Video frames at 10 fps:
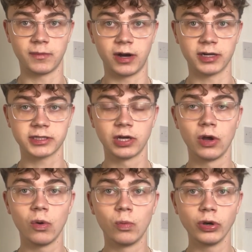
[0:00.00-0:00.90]
marks.
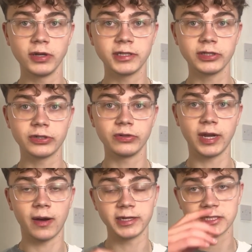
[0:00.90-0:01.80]
What you need to do
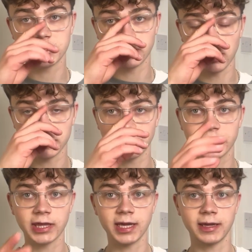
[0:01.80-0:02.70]
now is start
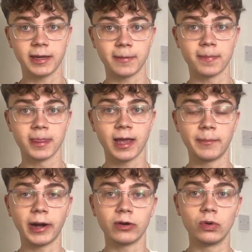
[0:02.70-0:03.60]
thinking
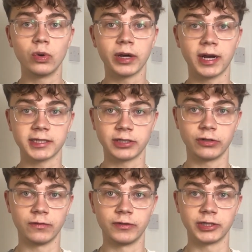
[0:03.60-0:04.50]
about organising
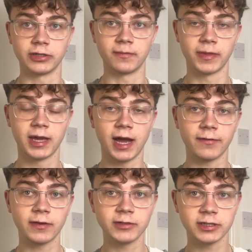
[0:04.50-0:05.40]
your revision.
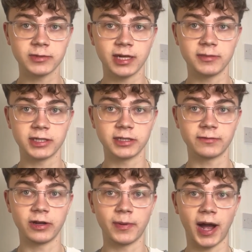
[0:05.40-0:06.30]
I've given some tips in this
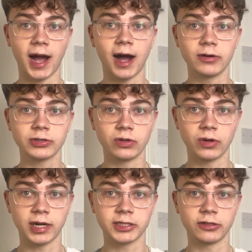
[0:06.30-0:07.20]
video about how to
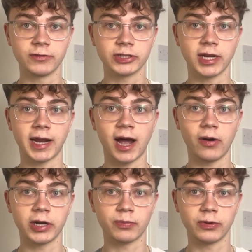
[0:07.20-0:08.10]
organise your revision and how
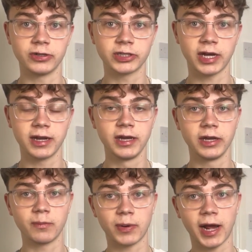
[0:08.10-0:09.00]
I'd approach that.
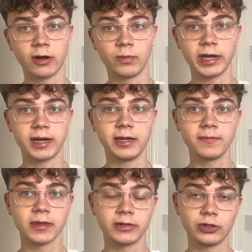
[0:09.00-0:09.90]
Plan it weekly.
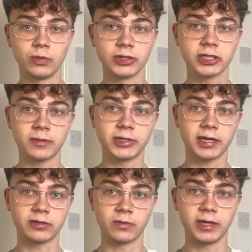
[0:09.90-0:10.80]
Do one
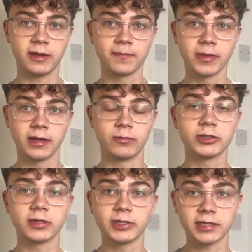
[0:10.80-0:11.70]
subject
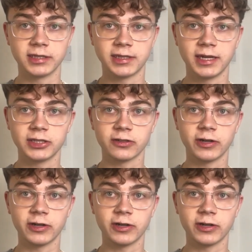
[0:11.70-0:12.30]
a day.